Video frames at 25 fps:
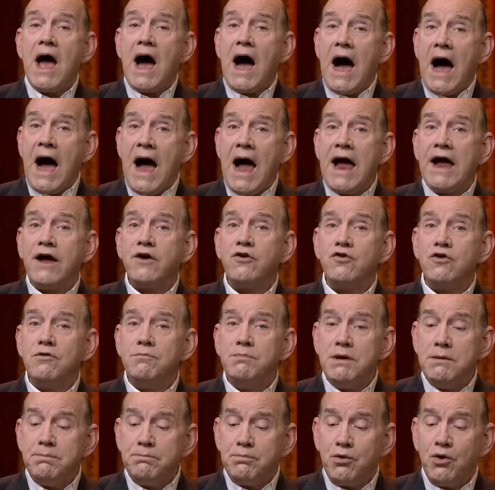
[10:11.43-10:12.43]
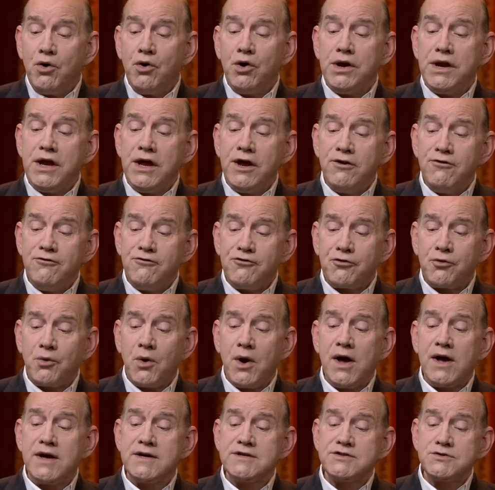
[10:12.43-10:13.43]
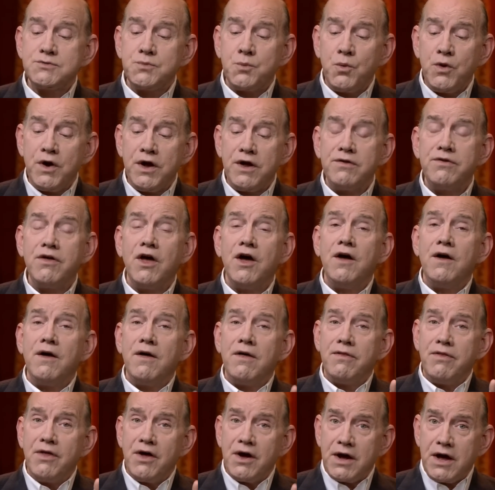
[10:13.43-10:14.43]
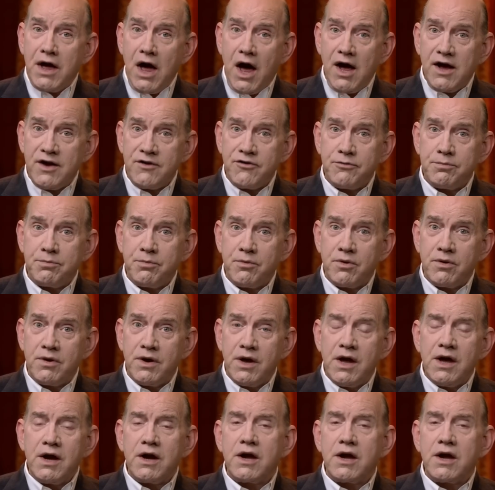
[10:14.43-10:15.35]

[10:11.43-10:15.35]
I could be put in trust with the gospel.